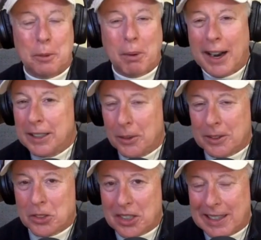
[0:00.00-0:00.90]
Now, Brian, you
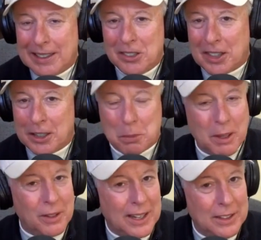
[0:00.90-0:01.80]
understand these things
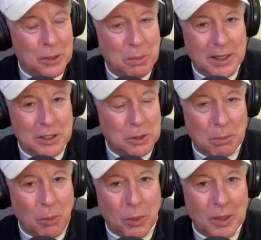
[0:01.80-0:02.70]
better than I do because you're
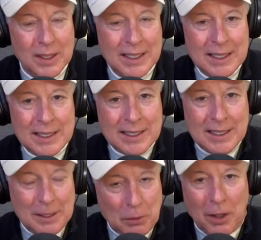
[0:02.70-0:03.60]
more
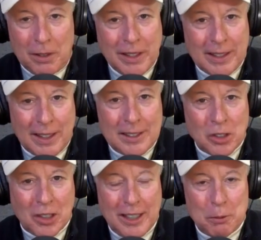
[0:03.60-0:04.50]
involved in the
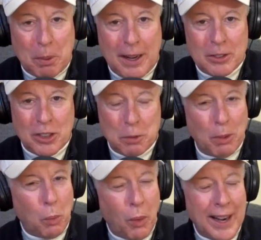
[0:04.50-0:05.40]
legislative process,
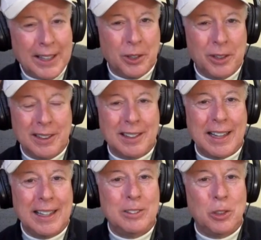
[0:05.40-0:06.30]
but why couldn't
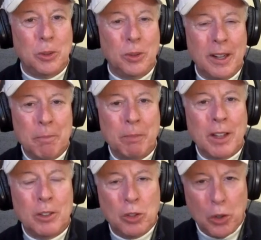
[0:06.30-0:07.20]
they do
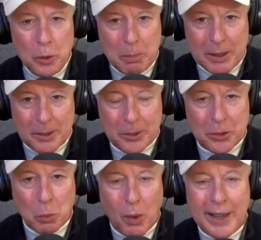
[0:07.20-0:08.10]
two
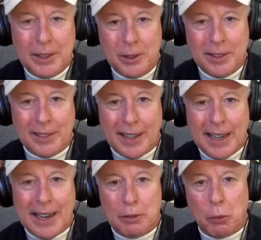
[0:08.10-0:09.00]
bills? Why couldn't
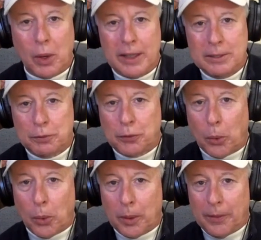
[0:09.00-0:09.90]
they have one
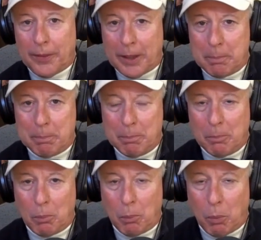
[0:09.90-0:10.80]
for the
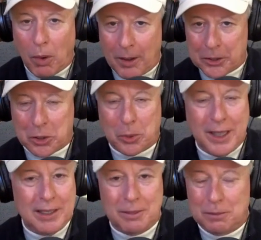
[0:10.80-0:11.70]
Wall
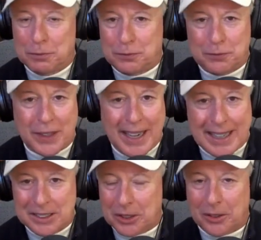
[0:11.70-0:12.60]
Street
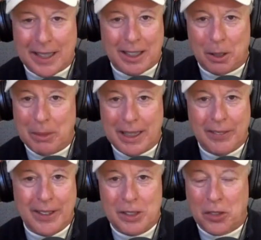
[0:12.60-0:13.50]
financial element
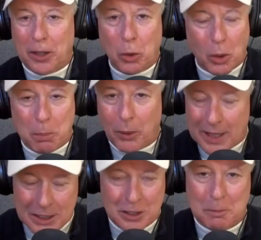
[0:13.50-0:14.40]
of this, the
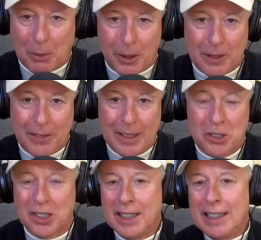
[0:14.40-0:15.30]
corporation part of
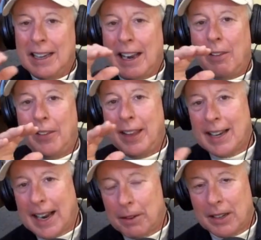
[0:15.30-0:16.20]
this, and
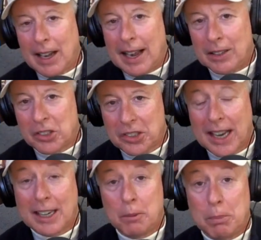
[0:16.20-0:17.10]
then have a
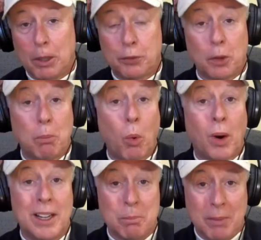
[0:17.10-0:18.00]
second bill for
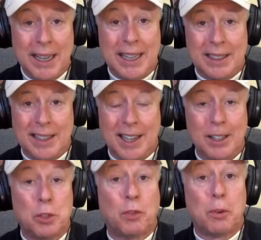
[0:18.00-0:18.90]
more immediate
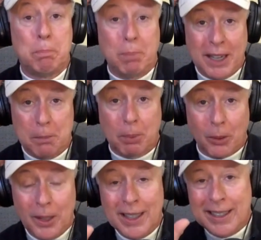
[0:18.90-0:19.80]
needs for
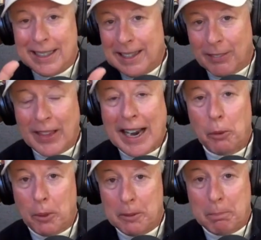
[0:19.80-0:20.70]
people? Get
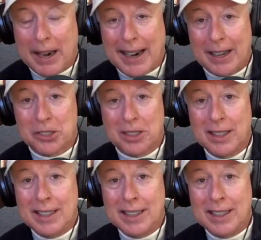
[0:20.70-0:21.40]
that one passed.